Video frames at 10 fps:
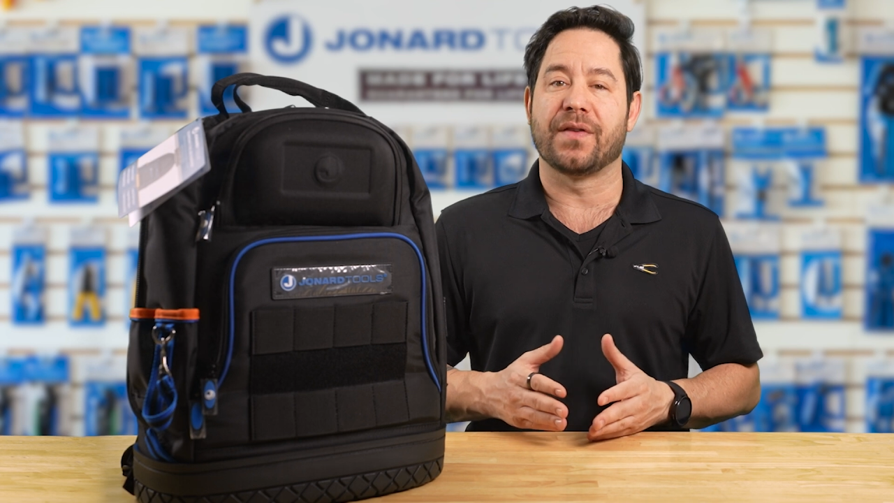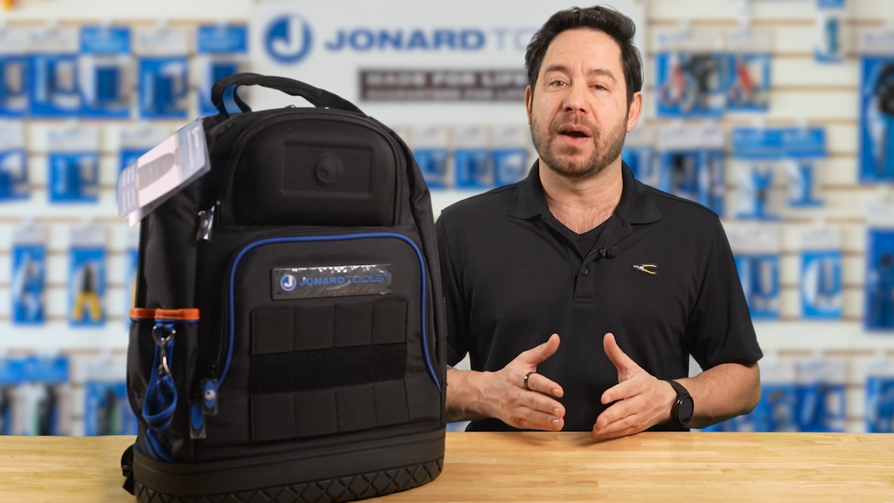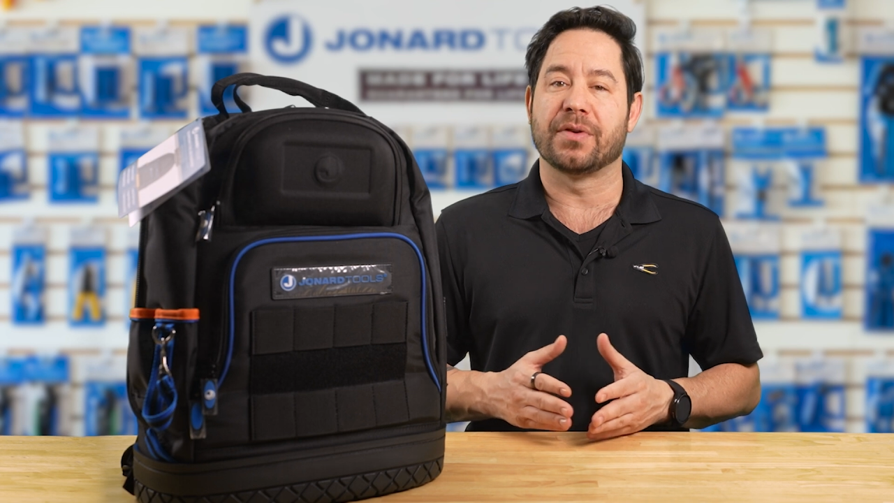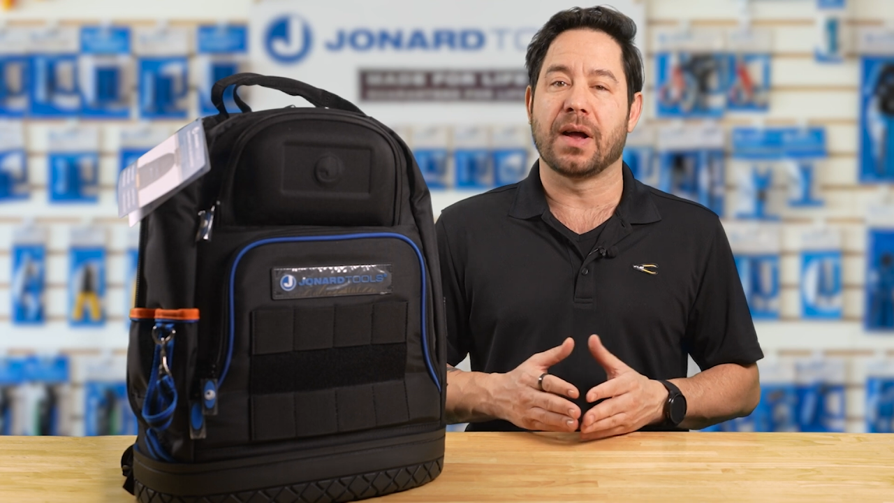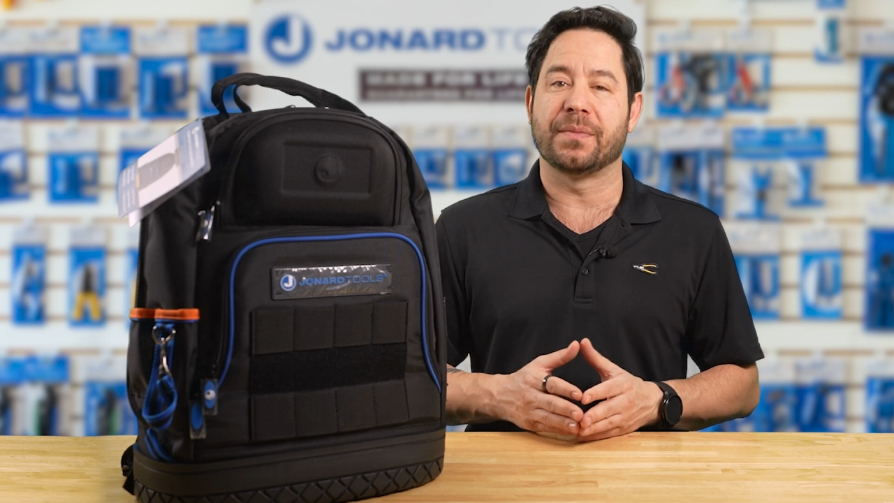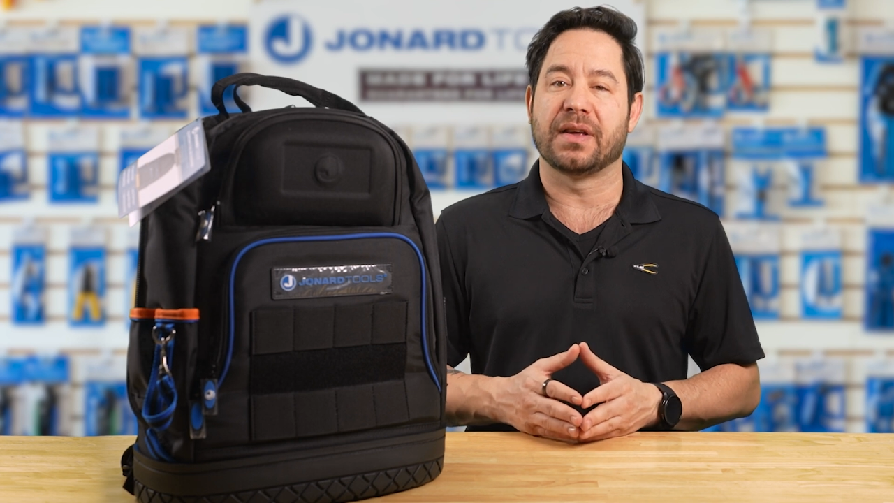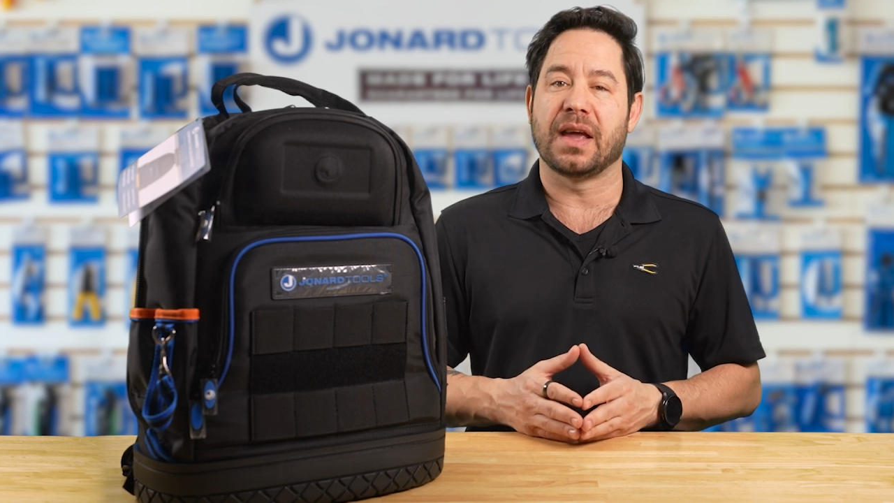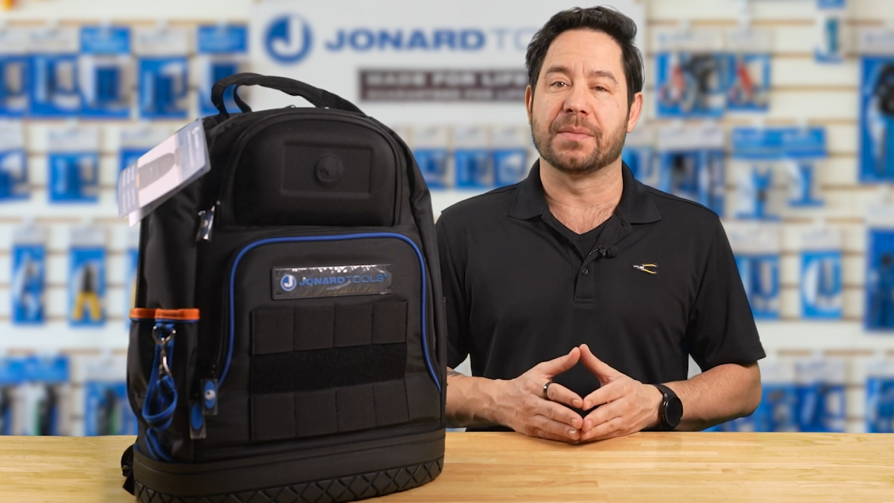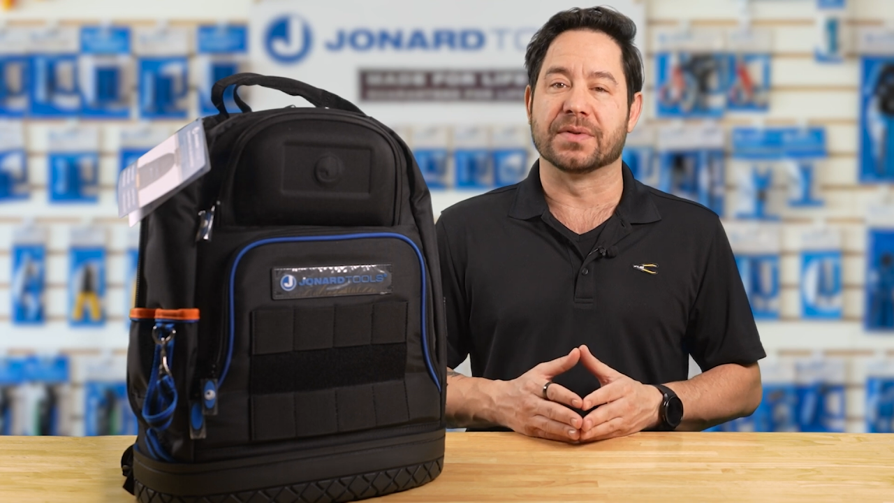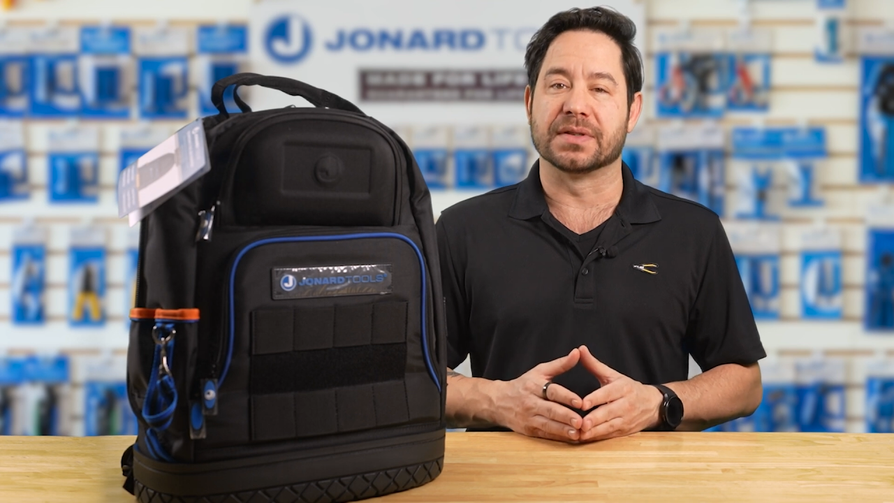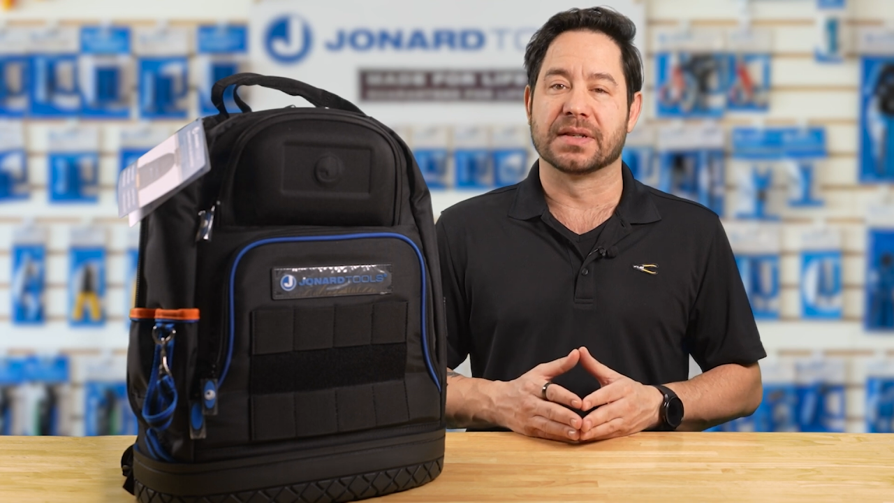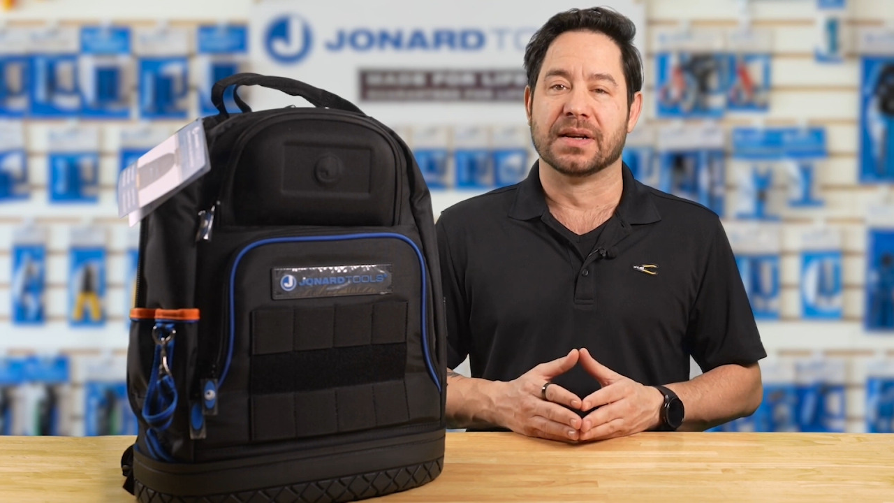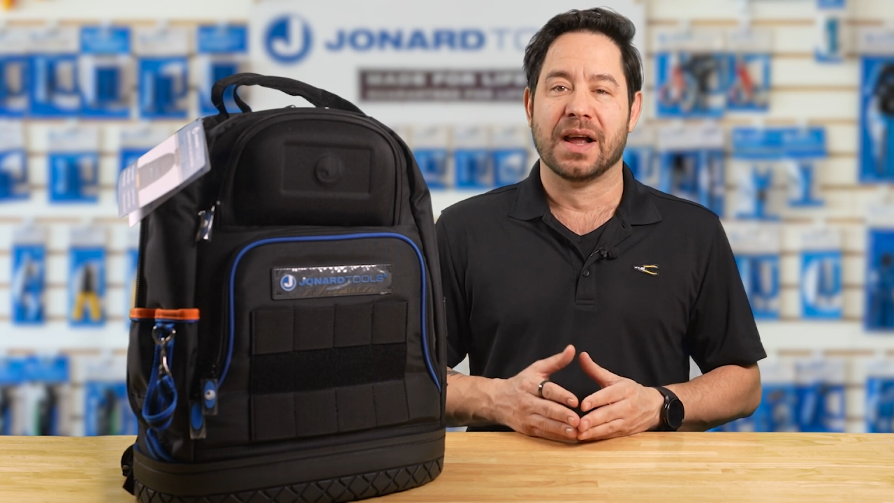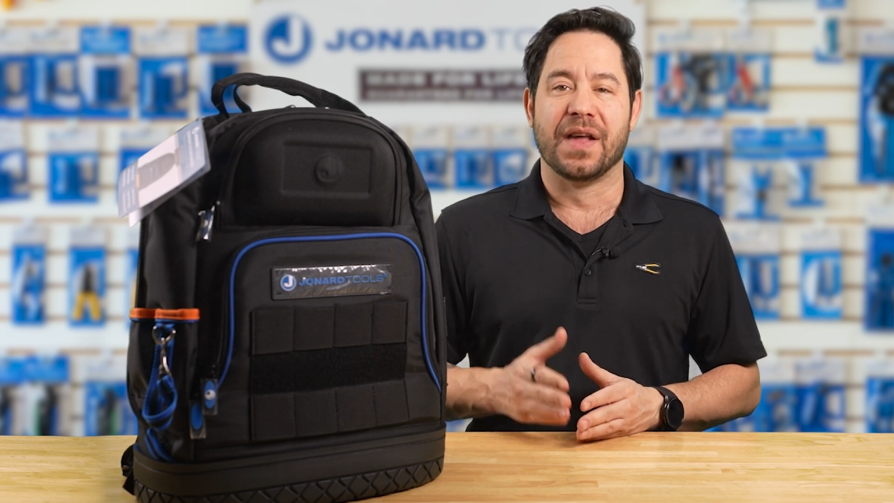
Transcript: fiber optic cables,